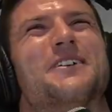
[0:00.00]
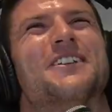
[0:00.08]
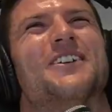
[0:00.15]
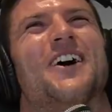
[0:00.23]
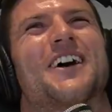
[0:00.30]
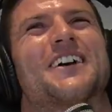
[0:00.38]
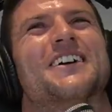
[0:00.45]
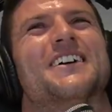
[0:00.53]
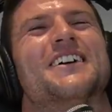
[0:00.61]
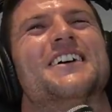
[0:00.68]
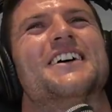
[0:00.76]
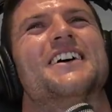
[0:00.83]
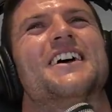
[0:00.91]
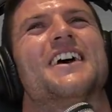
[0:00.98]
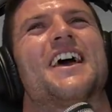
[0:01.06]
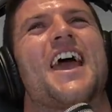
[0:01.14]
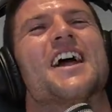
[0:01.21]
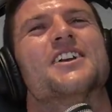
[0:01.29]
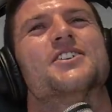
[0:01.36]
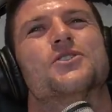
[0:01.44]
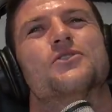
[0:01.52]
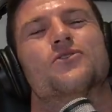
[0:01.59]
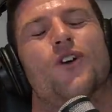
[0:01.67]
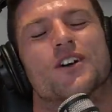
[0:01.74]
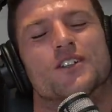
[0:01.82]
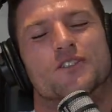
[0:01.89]
but like, how did you
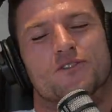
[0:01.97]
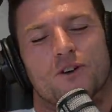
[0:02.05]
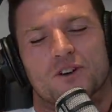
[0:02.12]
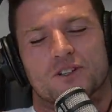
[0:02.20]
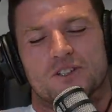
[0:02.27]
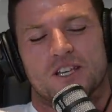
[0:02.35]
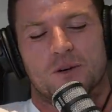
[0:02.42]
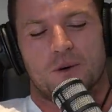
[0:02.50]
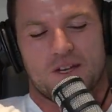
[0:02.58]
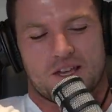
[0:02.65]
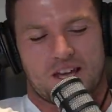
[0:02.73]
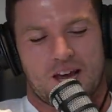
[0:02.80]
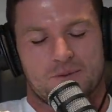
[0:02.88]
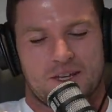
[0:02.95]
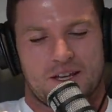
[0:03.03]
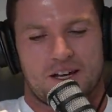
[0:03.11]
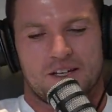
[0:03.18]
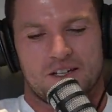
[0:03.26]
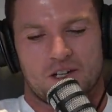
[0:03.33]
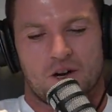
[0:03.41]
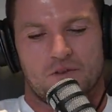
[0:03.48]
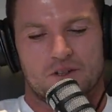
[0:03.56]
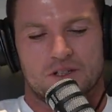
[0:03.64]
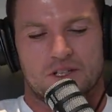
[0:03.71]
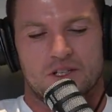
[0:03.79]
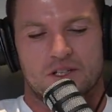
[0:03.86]
find your first year when you came down? And
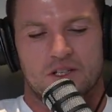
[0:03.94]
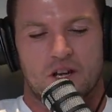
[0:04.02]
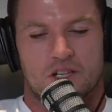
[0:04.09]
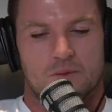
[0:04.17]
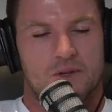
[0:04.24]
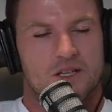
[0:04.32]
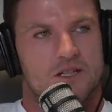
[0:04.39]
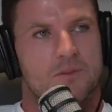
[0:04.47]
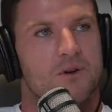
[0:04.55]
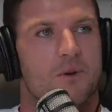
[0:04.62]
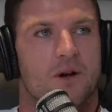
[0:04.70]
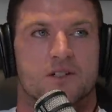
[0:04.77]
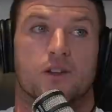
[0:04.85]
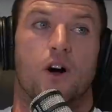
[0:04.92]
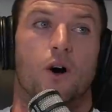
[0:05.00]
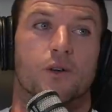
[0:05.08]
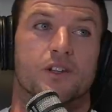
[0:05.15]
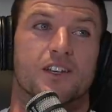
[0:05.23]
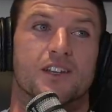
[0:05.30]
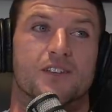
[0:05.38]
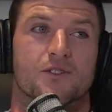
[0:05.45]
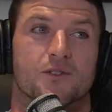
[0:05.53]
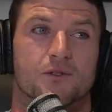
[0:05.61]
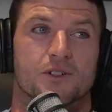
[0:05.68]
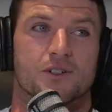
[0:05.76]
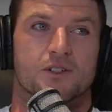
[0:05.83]
obviously, you know, you missed pretty much the whole year
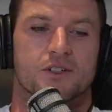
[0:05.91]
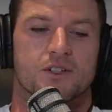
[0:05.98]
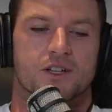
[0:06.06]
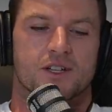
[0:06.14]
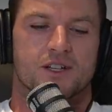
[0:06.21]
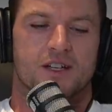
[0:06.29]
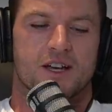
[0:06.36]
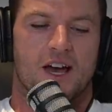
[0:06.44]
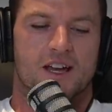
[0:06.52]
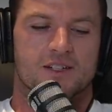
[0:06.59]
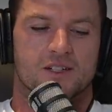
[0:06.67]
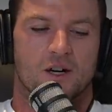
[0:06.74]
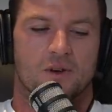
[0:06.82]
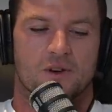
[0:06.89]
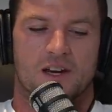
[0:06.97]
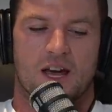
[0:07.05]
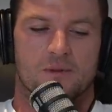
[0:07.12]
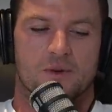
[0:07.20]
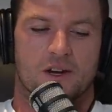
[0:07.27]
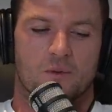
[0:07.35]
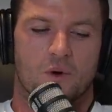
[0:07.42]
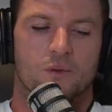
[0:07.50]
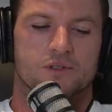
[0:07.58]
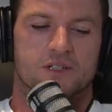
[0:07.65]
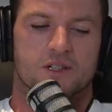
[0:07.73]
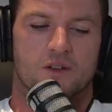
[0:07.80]
doing your ACL rehab. You know, what
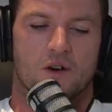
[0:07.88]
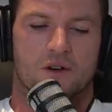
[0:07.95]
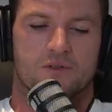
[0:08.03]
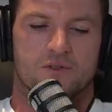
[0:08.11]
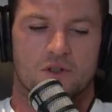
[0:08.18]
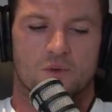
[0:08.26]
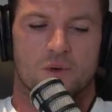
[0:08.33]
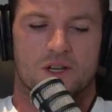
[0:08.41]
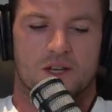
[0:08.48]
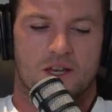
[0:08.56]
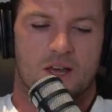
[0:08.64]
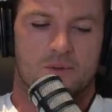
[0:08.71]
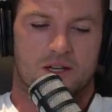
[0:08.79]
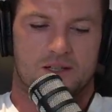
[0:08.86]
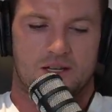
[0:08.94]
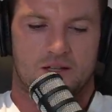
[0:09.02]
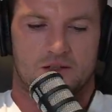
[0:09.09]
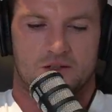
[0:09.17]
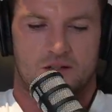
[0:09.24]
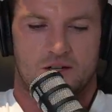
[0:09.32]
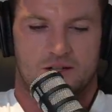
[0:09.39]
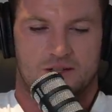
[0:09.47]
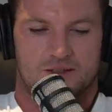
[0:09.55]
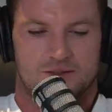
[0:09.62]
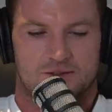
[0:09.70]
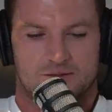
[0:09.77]
was it like for you when you came back down to the Sharks?